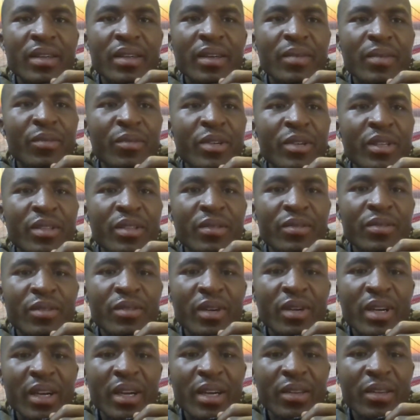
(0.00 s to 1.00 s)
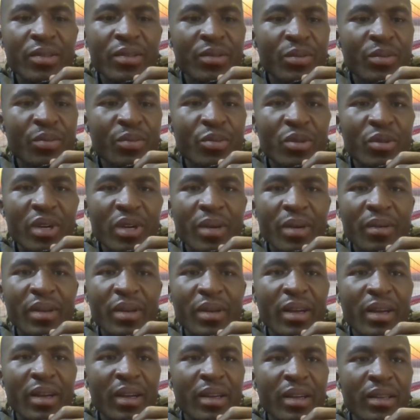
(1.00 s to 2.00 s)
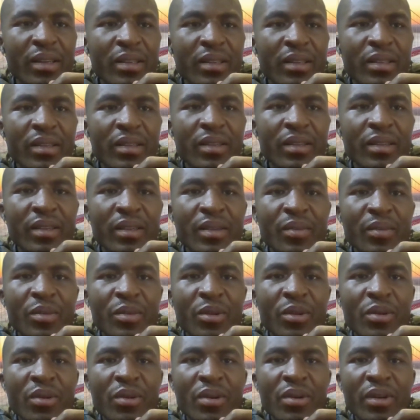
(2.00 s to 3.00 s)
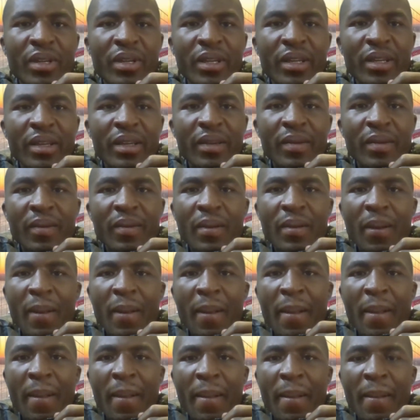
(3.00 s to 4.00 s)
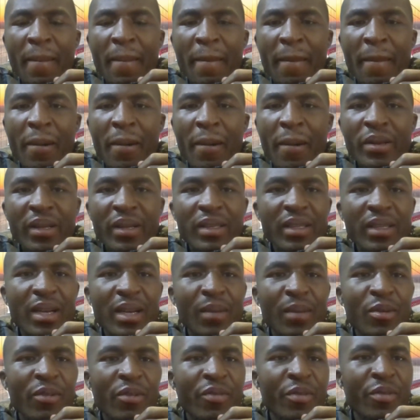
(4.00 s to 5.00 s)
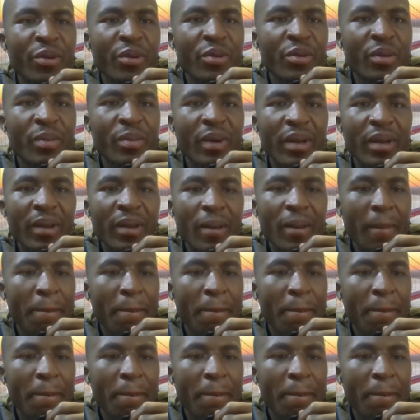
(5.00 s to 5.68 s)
I'm waiting for guys to put up their hands and be called here. But we just come off mute. But